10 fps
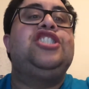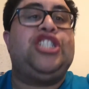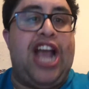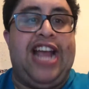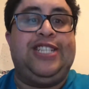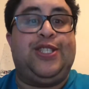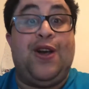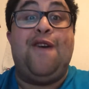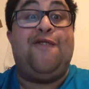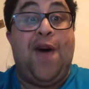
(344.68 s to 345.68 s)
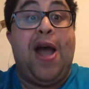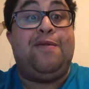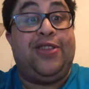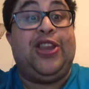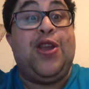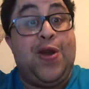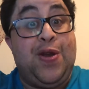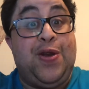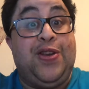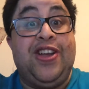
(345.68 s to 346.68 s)
chainsaw fight with a
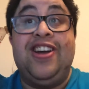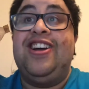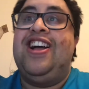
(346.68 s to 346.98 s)
dude.